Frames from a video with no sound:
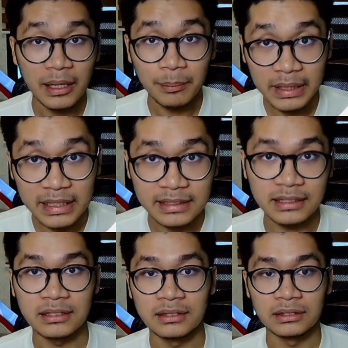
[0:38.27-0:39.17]

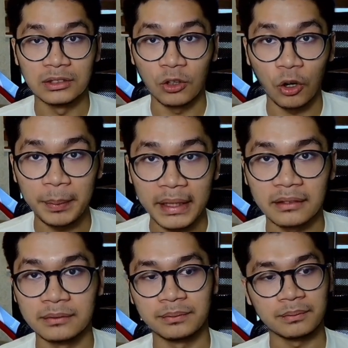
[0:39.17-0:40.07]
Please, no coping.
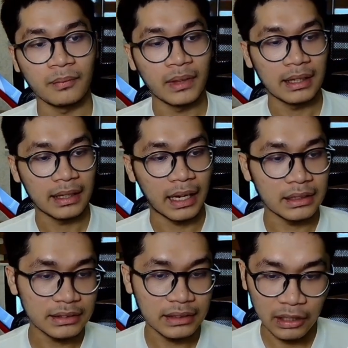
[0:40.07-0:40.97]

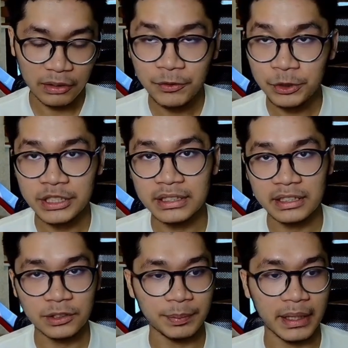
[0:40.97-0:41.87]
And I'll give you 3
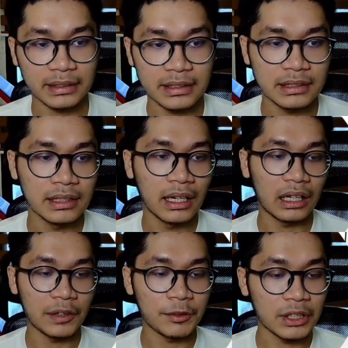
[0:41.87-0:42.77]
things to practice. I'll
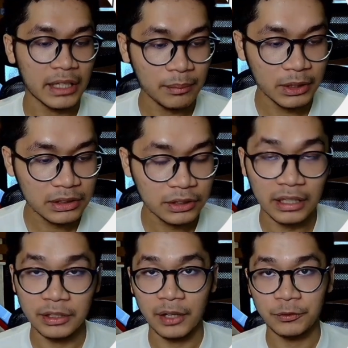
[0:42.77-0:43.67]
give you the table so
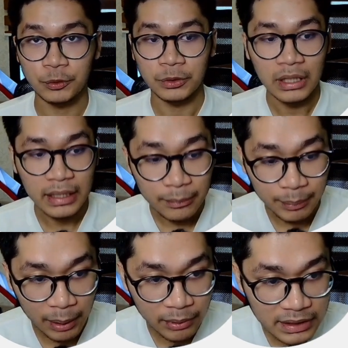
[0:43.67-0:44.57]
that you have to
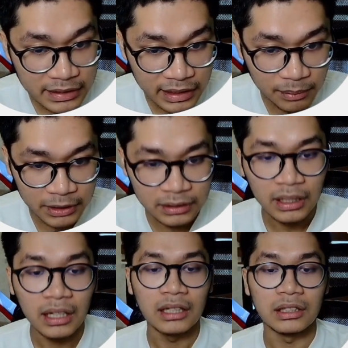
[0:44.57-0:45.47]
memorize this
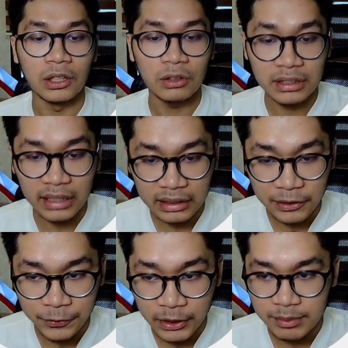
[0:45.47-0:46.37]
table, know the
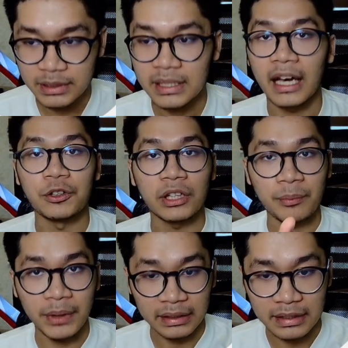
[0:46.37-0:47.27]
dative verbs, and you can
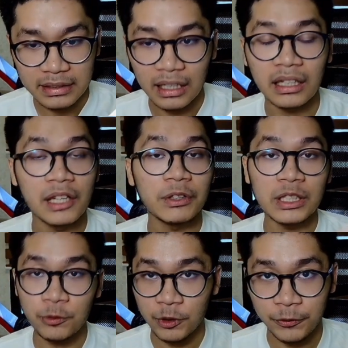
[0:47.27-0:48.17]
practice. I'll even
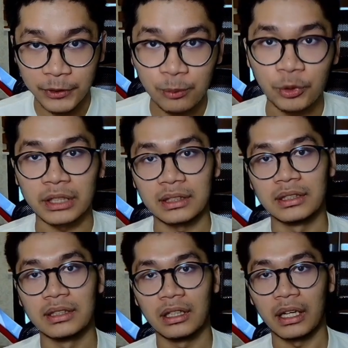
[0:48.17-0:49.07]
give you a framework.
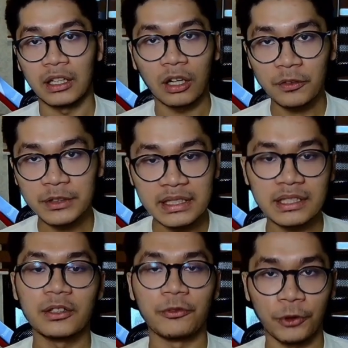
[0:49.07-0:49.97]
And all of
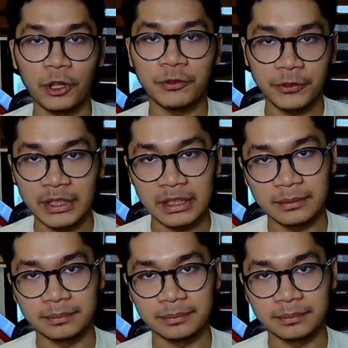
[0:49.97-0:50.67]
this for free.